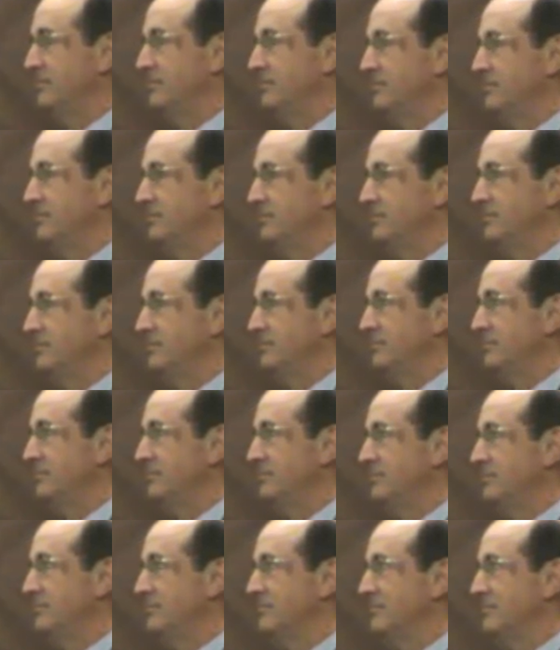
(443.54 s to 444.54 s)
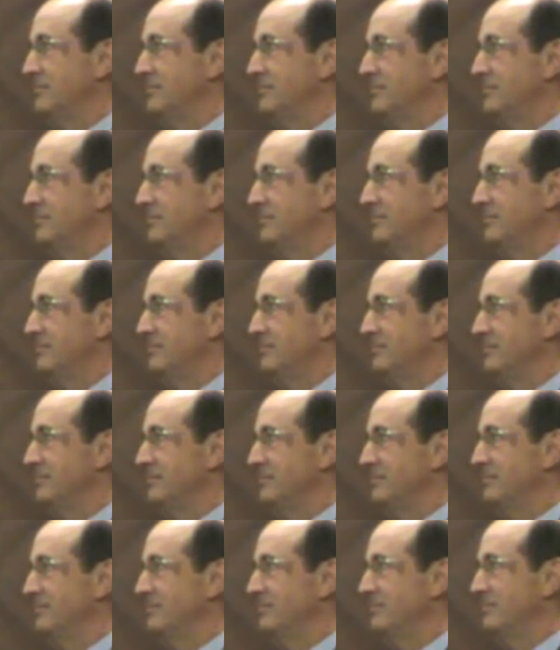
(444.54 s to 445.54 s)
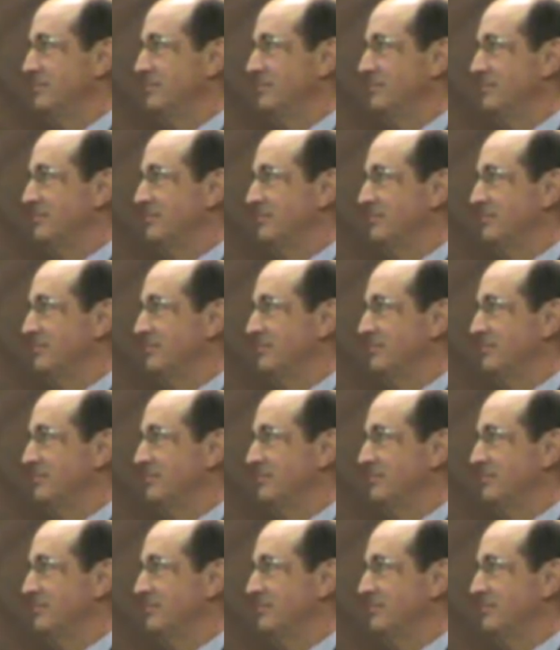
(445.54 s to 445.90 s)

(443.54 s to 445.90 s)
[no speech]